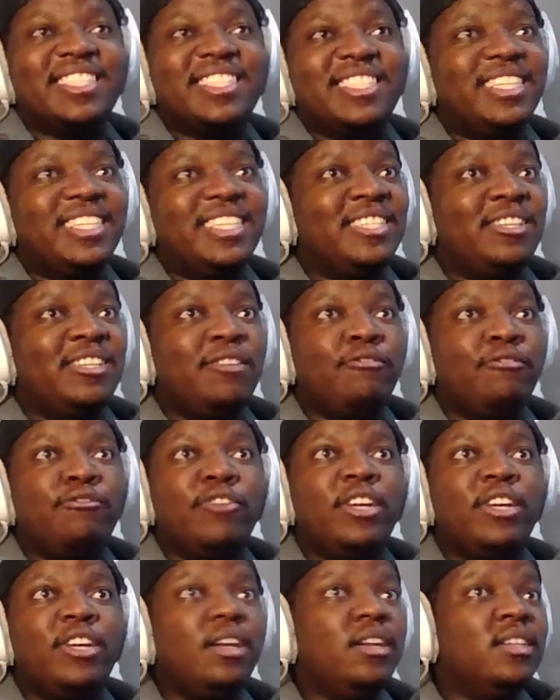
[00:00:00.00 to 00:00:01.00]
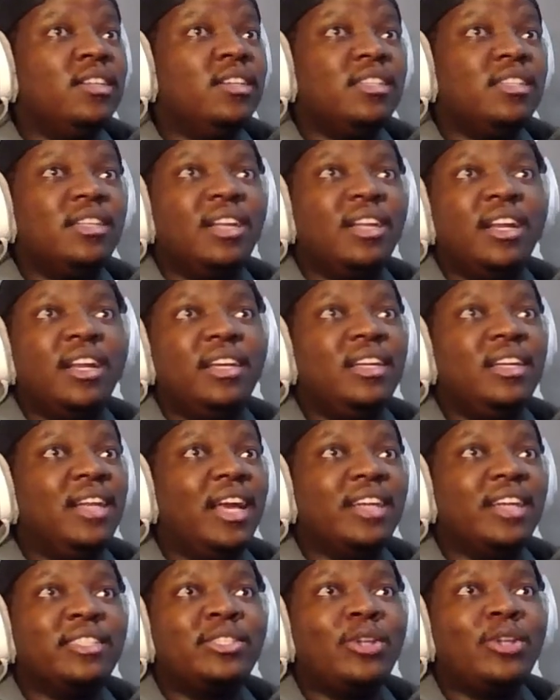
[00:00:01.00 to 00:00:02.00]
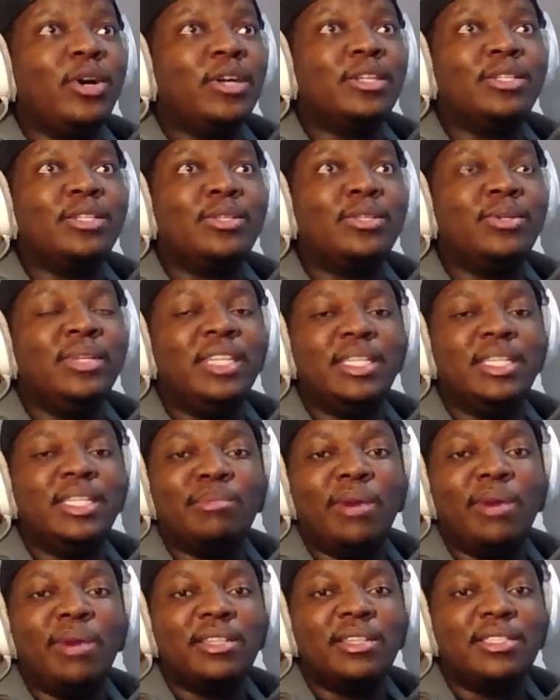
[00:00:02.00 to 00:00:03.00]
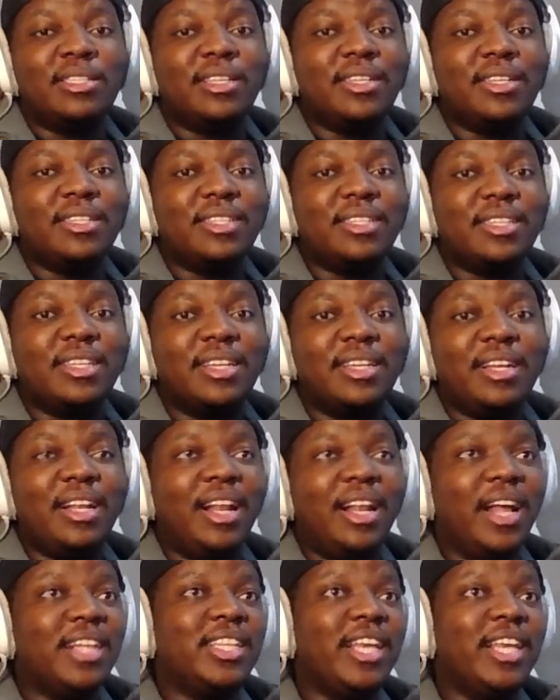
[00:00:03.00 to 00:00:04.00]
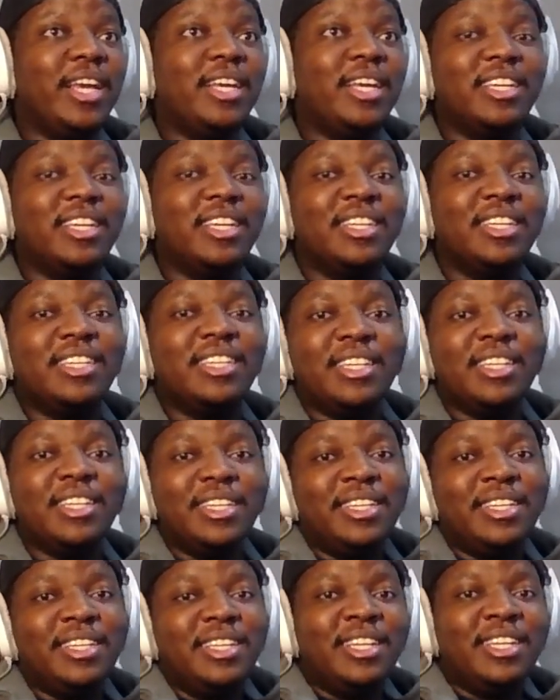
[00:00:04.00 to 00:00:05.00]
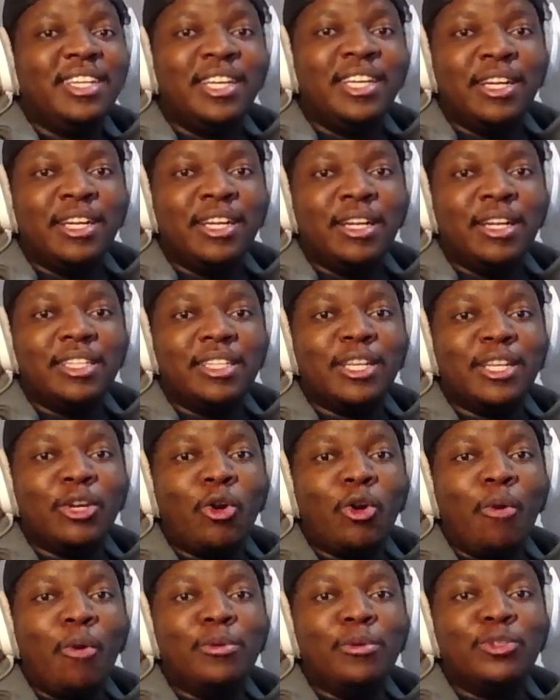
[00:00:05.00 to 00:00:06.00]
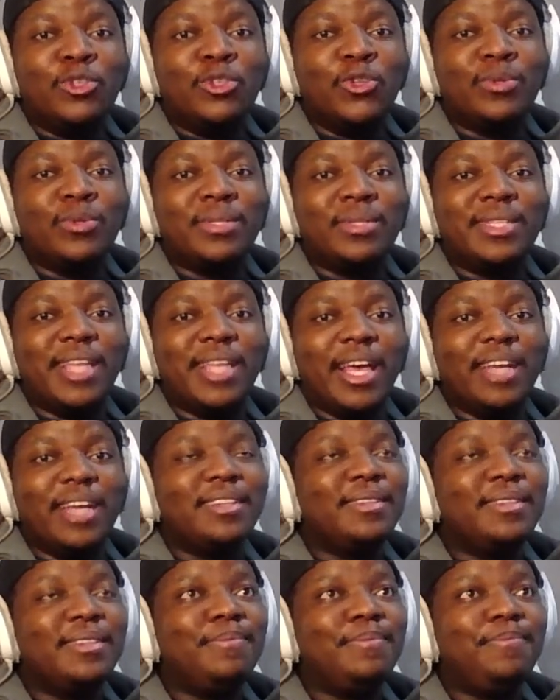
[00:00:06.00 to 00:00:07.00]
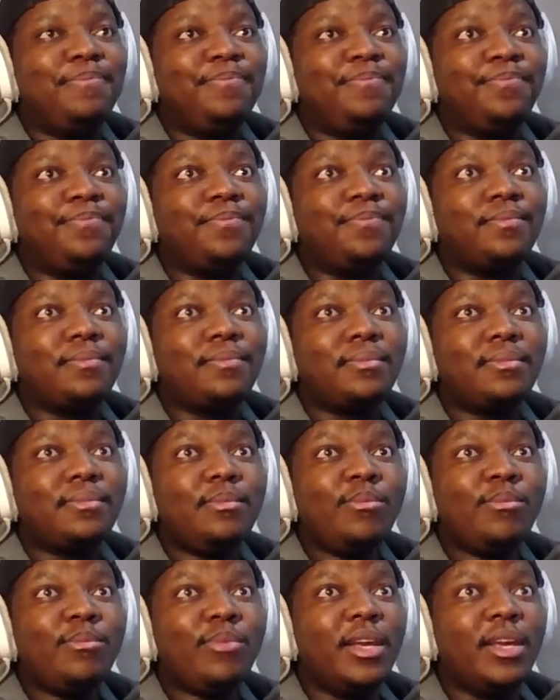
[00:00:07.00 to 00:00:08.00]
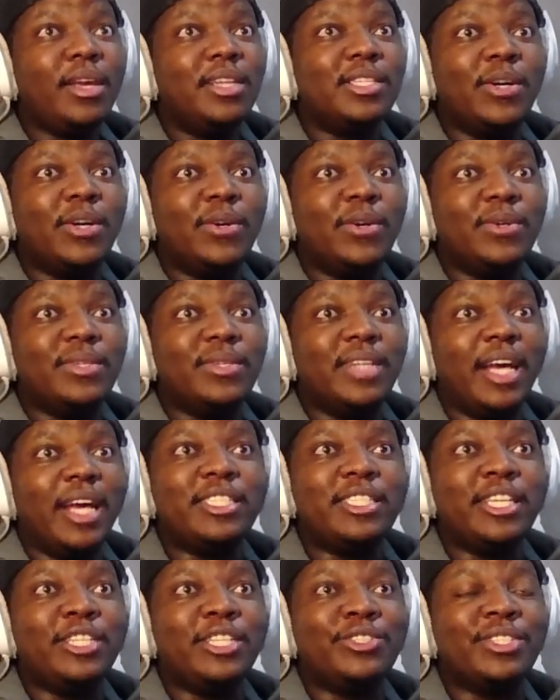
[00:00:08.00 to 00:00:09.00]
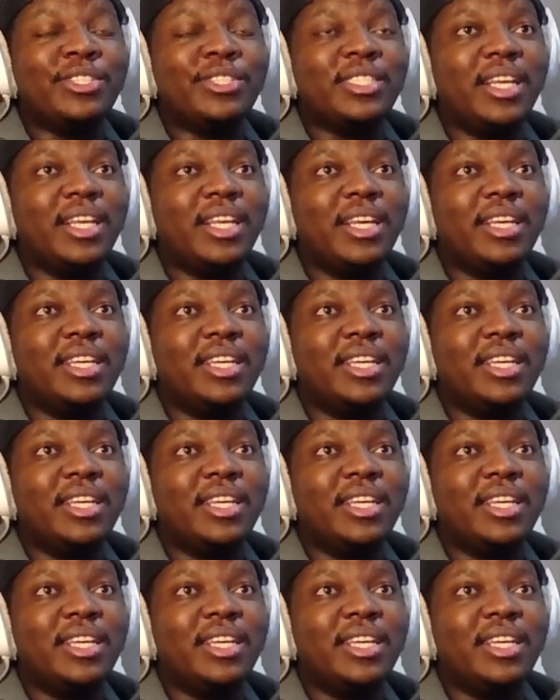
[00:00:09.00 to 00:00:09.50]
she frequently talks to these monsters like it's a normal Tuesday. So that's interesting.